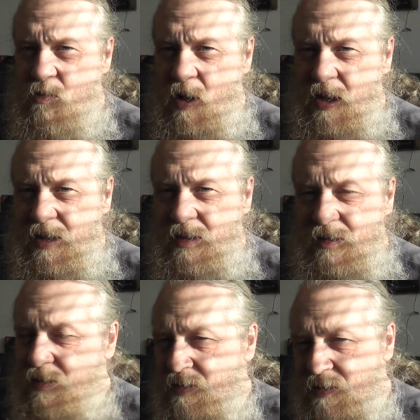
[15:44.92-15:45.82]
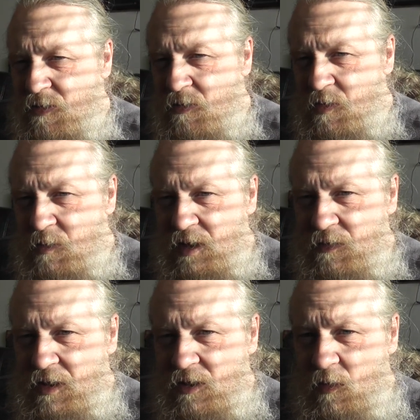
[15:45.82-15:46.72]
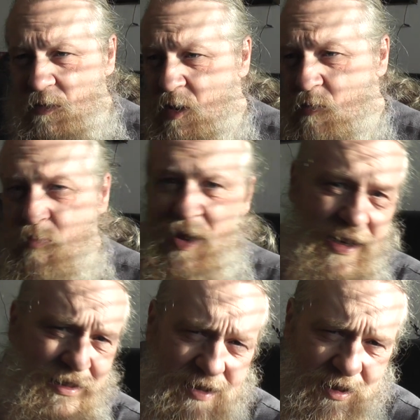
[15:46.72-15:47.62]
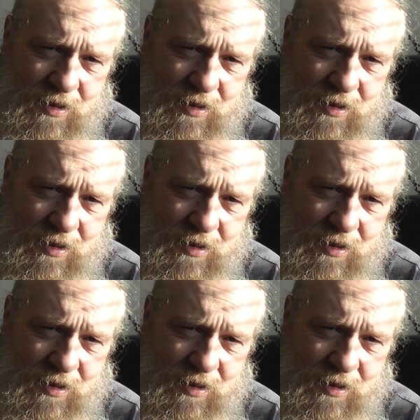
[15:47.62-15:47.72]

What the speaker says: wellied. You know what I mean? I don't feel pissed